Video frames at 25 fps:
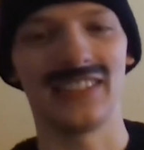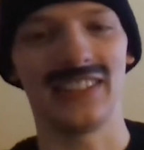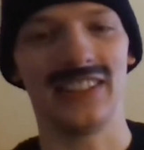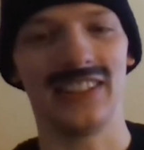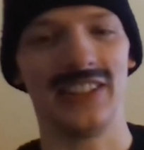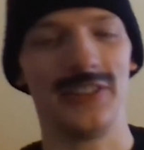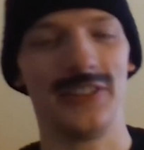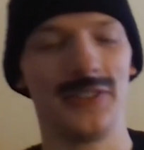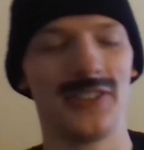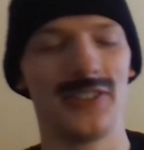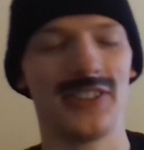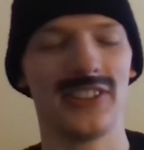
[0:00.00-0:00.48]

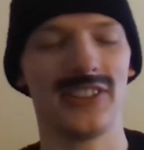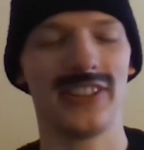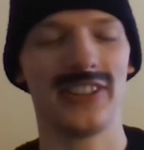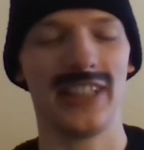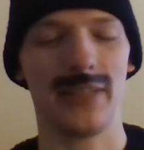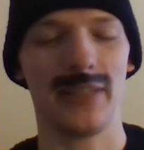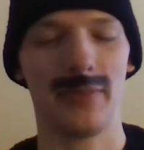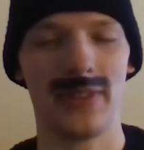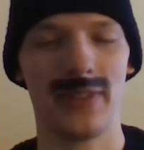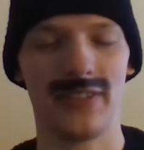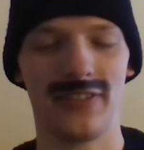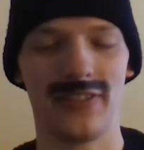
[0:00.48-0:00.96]
You
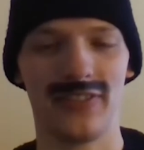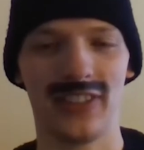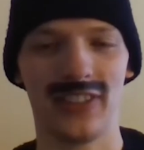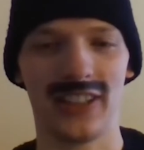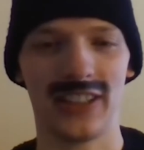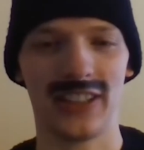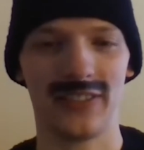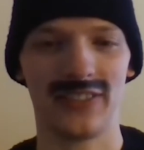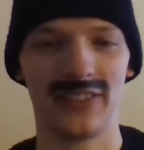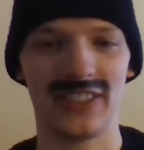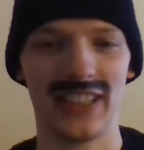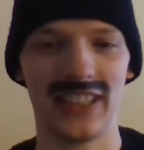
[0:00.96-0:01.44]
slippy
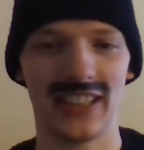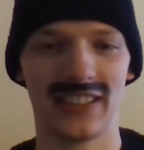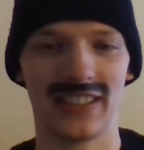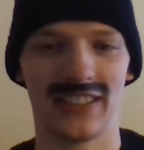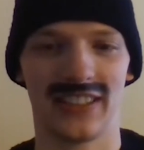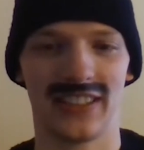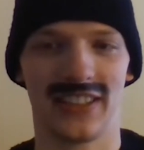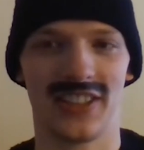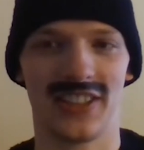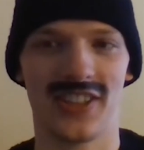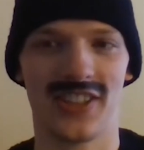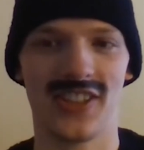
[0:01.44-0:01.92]
five
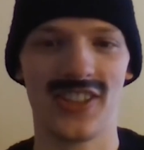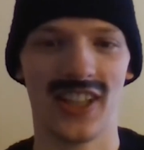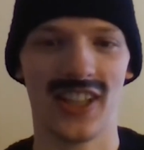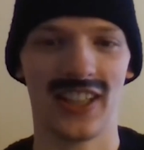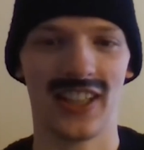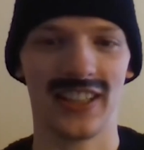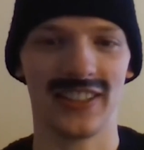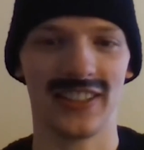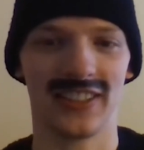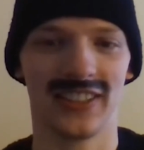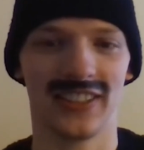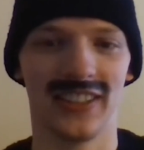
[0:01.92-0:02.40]
dandy
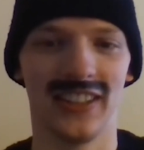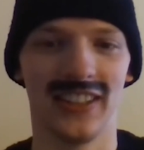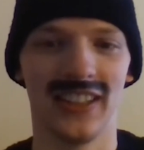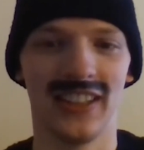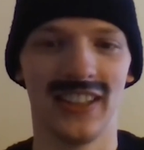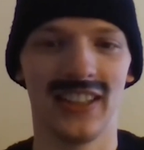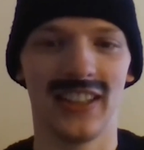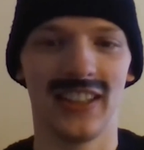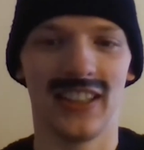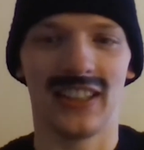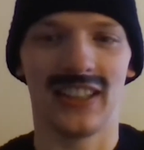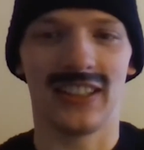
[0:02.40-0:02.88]
shite.
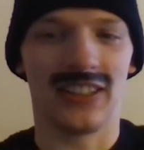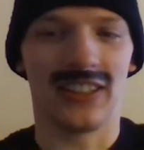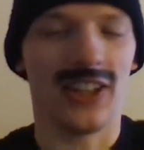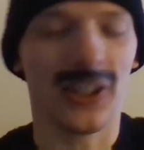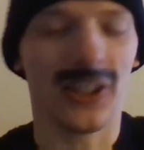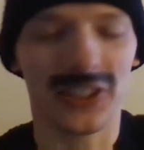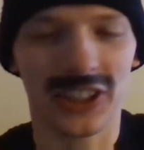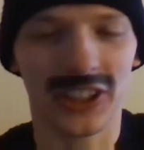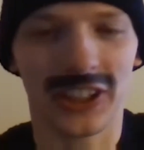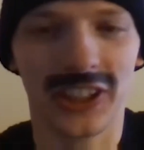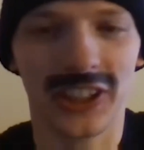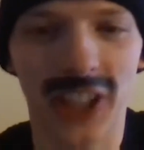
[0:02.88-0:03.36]

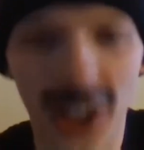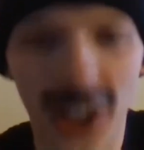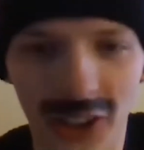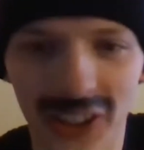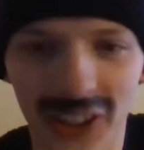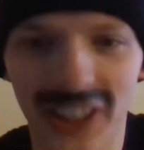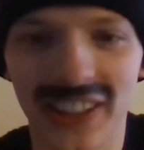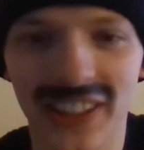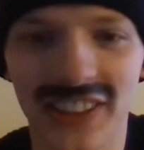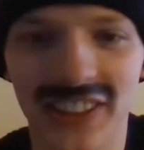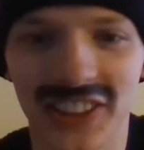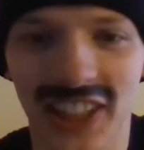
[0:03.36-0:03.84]
Not a
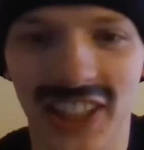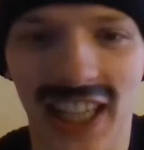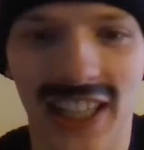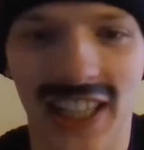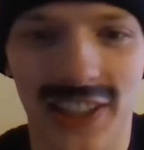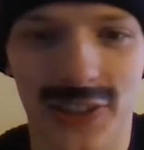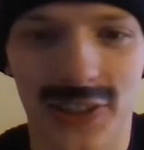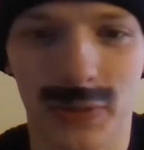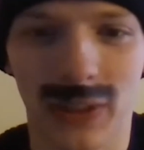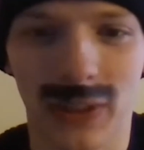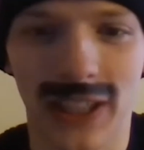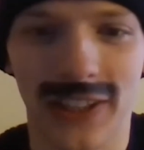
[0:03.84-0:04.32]
cocking
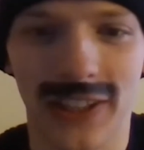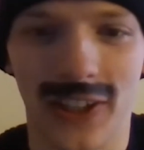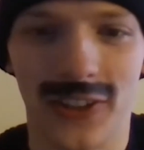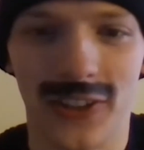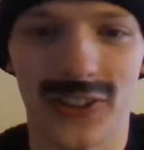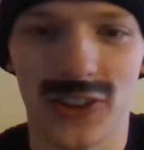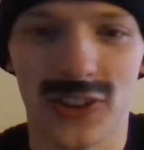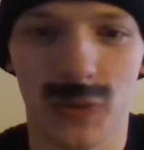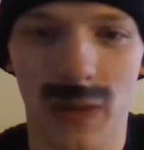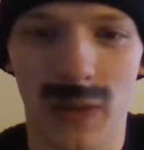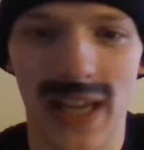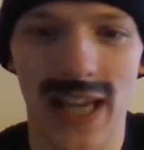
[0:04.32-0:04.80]
chance will I not
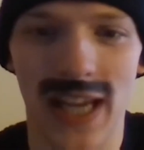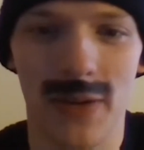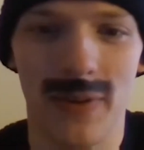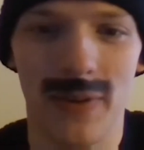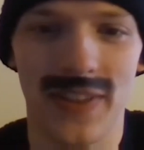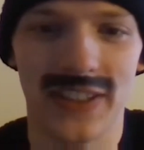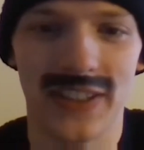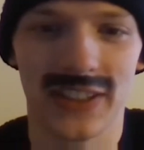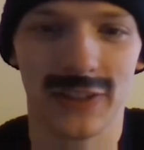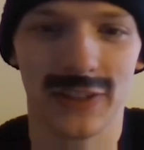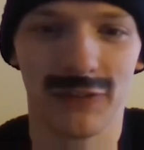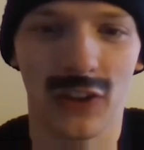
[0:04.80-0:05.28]
swear when
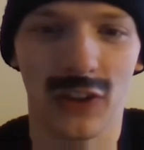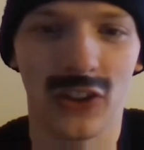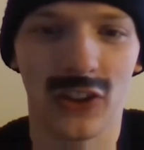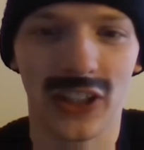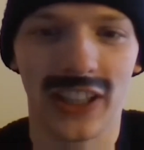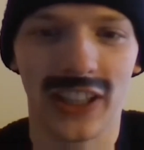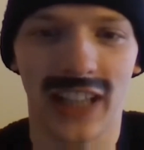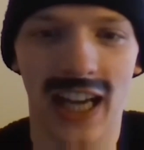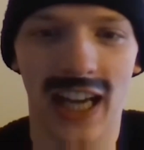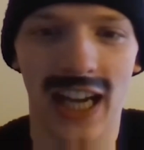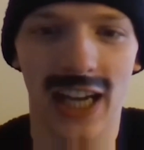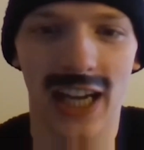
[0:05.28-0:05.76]
there's a
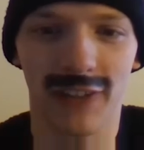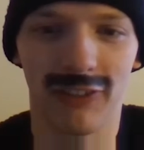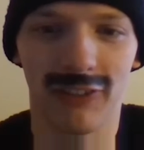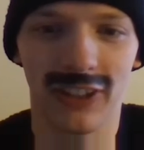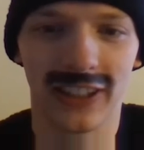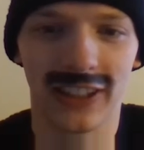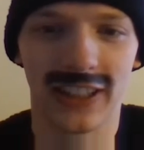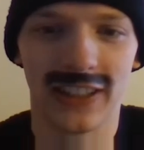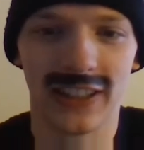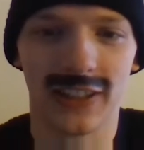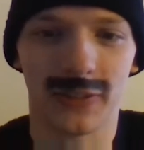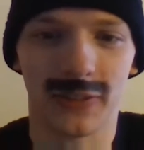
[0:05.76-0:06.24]
fucking
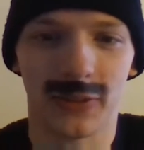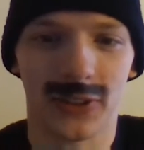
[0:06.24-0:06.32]
halfling in the